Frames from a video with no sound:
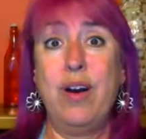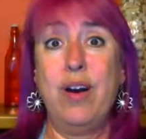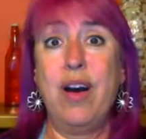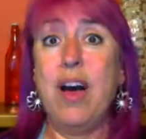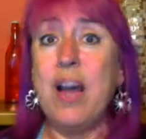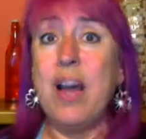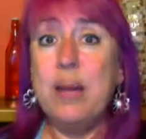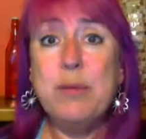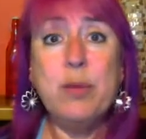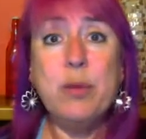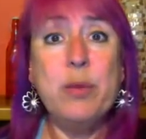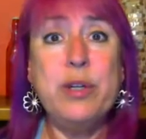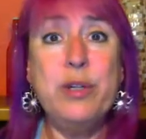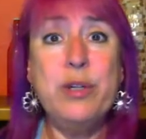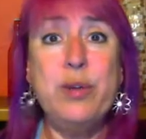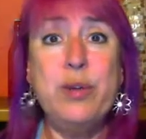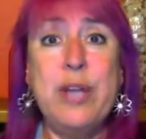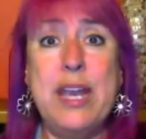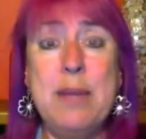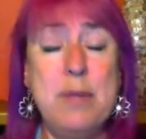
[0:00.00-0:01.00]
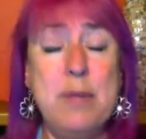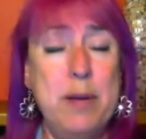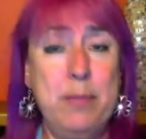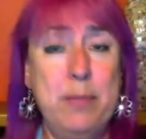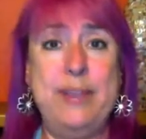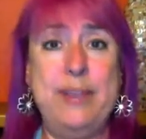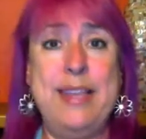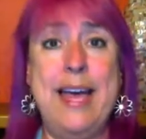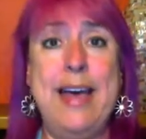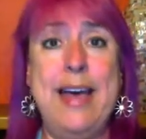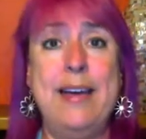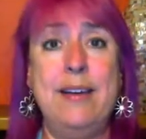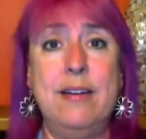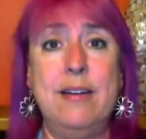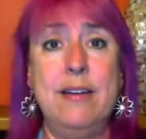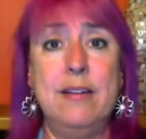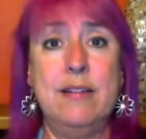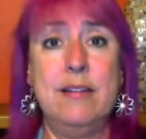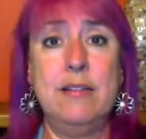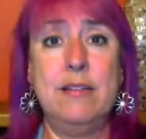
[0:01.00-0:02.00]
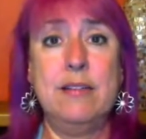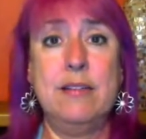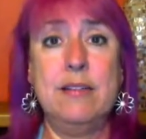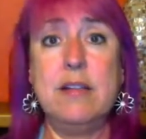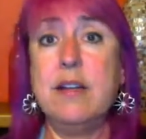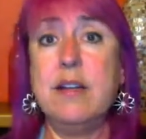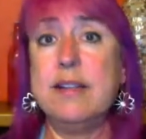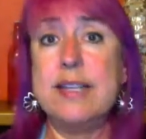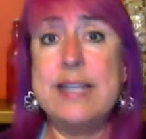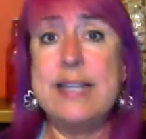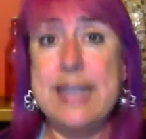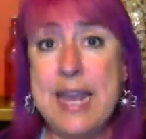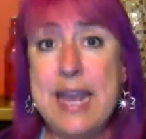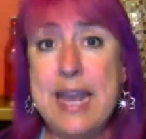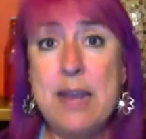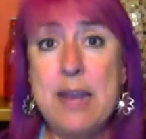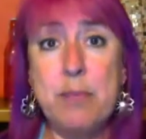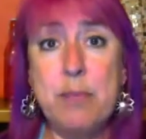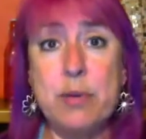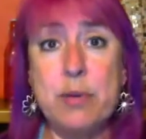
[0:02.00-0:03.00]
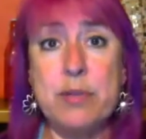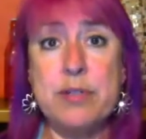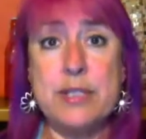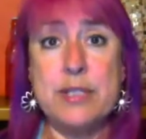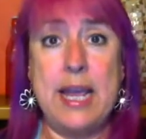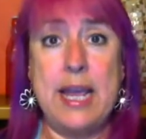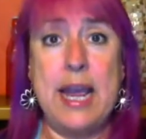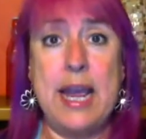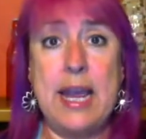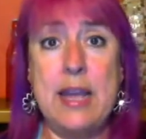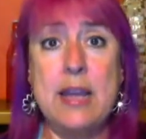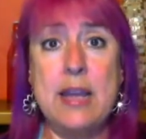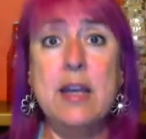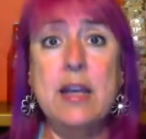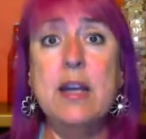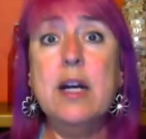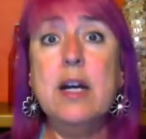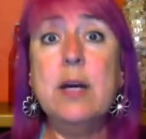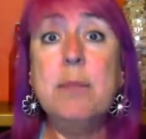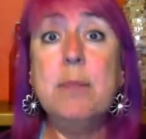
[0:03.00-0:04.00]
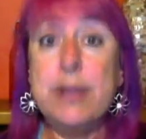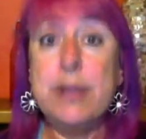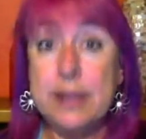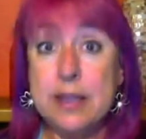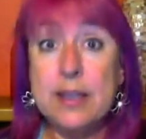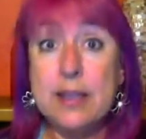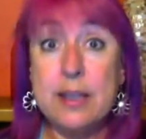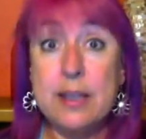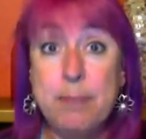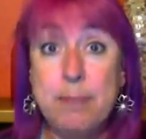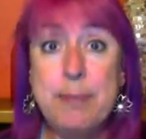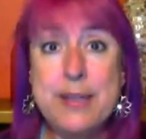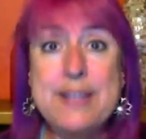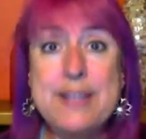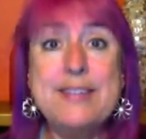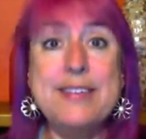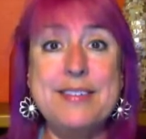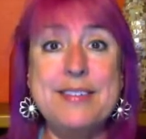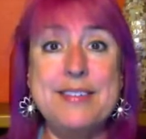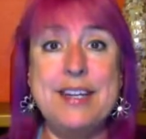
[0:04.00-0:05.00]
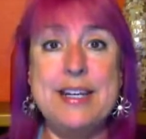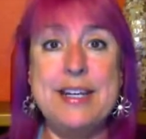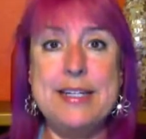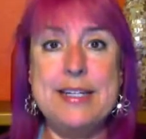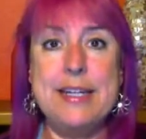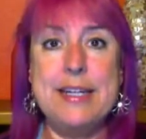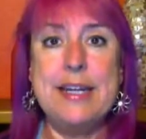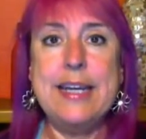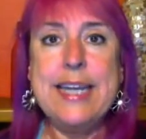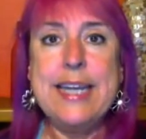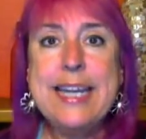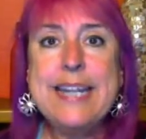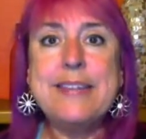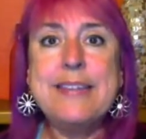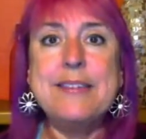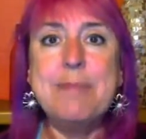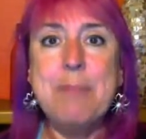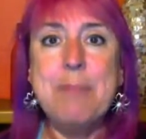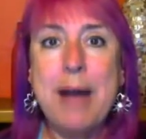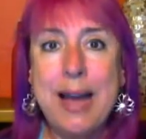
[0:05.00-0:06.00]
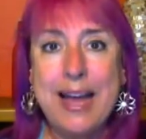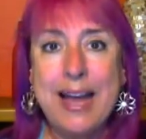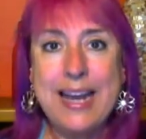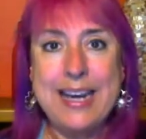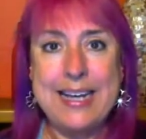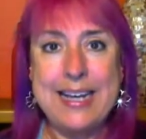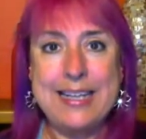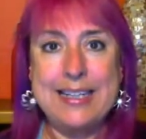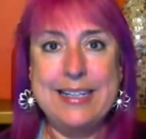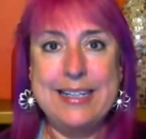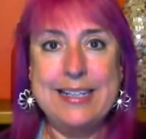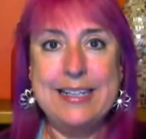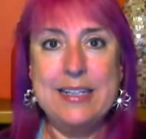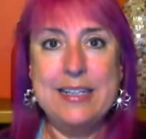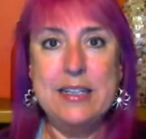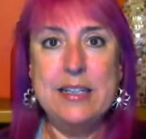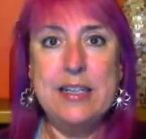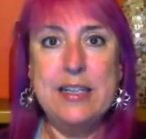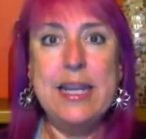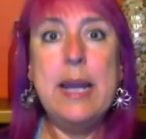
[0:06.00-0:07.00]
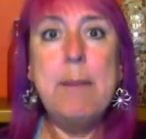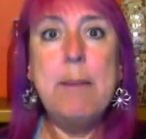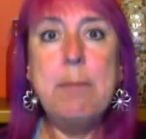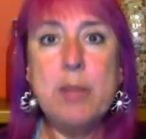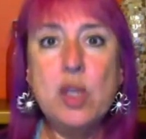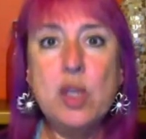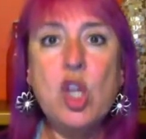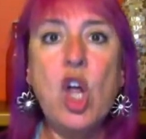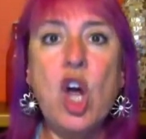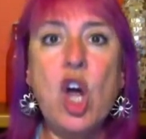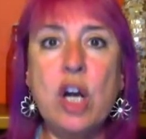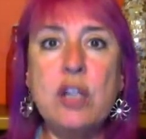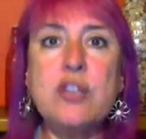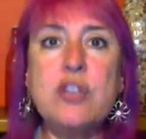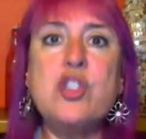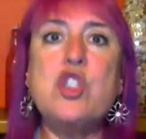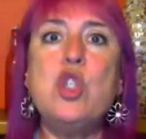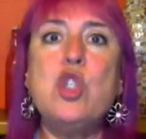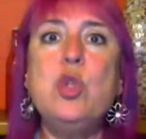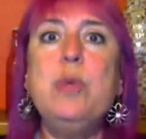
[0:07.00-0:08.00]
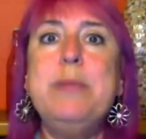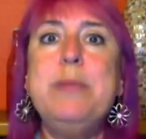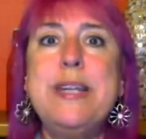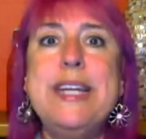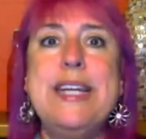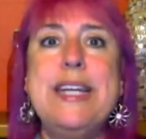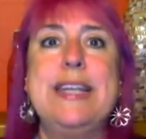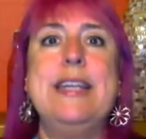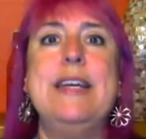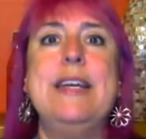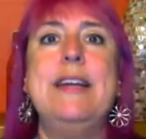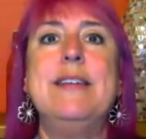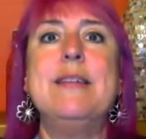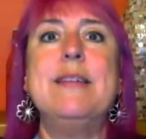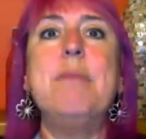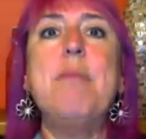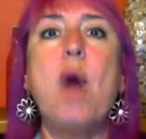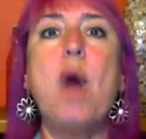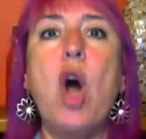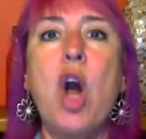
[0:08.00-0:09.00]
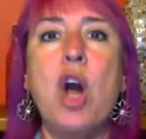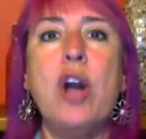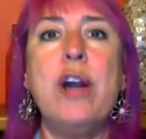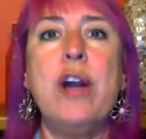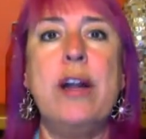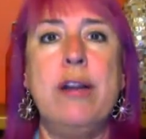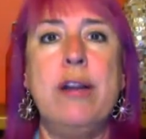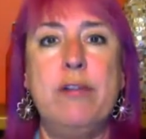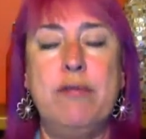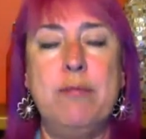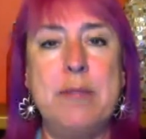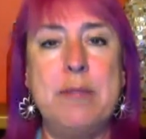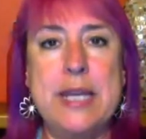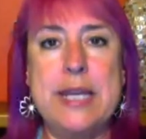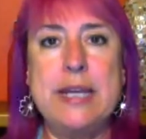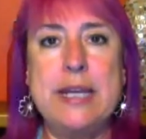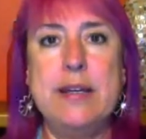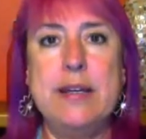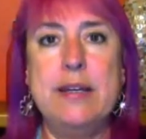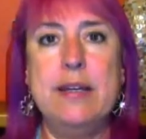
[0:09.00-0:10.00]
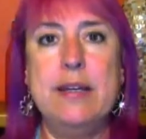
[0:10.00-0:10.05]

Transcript: I'm the one who came up with that. Not the name per se, but the business idea. It's mine. It belongs to me. It's a part of me.